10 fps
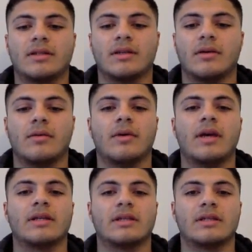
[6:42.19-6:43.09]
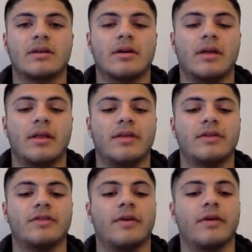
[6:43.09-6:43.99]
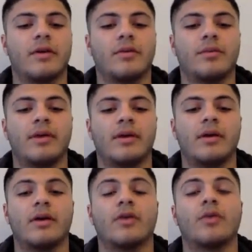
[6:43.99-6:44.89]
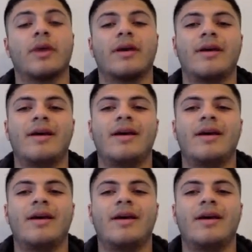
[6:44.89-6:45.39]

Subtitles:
so it's considered a lithospheric earthquake,